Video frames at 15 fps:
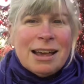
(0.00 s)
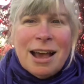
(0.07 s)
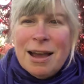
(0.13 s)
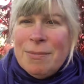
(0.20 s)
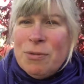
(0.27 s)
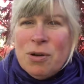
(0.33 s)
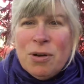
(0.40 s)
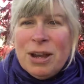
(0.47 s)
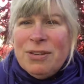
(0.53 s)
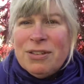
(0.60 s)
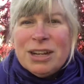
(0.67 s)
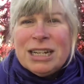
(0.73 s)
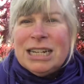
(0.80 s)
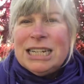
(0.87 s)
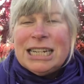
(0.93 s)
I'm not even
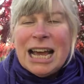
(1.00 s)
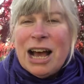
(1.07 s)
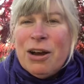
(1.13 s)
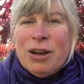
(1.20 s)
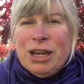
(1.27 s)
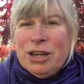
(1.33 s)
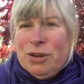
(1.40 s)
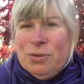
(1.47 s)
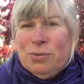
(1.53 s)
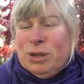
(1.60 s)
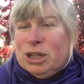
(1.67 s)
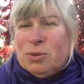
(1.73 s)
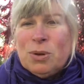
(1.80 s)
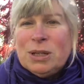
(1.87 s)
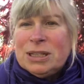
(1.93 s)
going to tell you
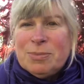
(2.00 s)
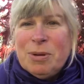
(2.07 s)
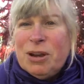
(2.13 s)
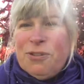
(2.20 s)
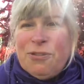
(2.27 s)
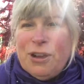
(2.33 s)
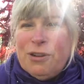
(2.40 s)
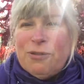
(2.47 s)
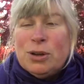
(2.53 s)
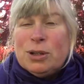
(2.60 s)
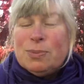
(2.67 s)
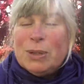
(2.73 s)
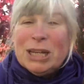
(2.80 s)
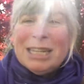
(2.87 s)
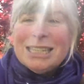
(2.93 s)
which ones are my favourites
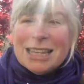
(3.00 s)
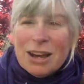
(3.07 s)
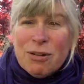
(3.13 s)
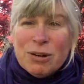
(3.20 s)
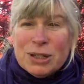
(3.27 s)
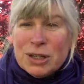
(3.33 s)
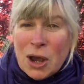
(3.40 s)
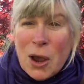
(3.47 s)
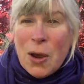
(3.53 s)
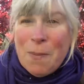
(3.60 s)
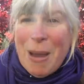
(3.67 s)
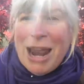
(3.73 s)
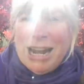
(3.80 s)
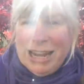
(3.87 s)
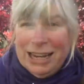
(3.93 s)
because there are so
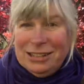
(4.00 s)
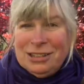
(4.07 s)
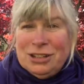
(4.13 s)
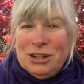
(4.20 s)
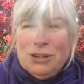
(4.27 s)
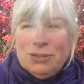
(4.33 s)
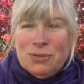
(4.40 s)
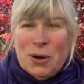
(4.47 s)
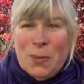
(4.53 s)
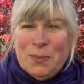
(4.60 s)
many to choose from.